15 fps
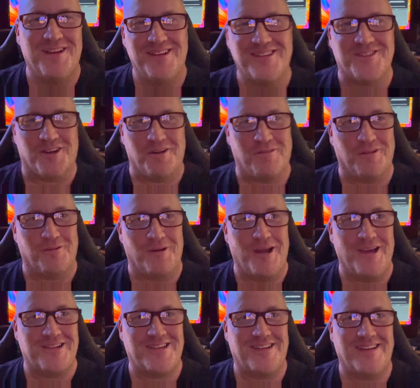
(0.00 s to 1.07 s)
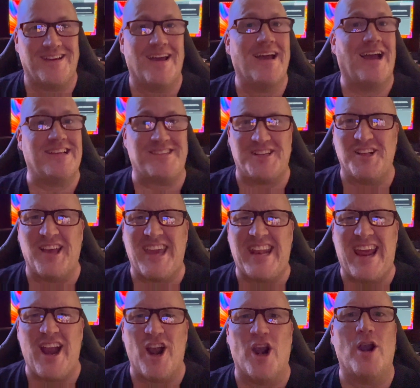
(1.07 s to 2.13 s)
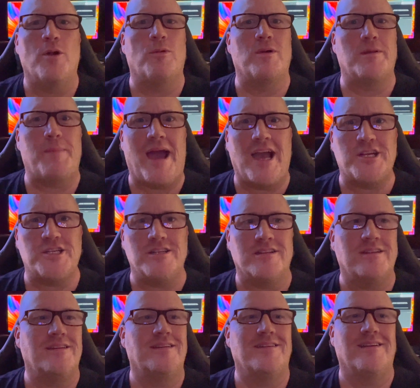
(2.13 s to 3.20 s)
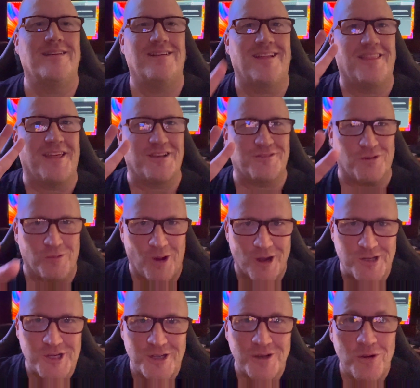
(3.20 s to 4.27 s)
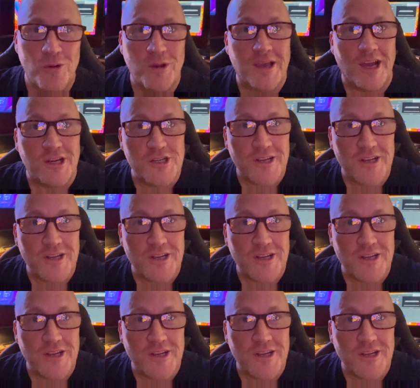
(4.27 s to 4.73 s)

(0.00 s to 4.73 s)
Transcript: sorry for the rant. I still hate air with a passion. Thanks for watching. Catch you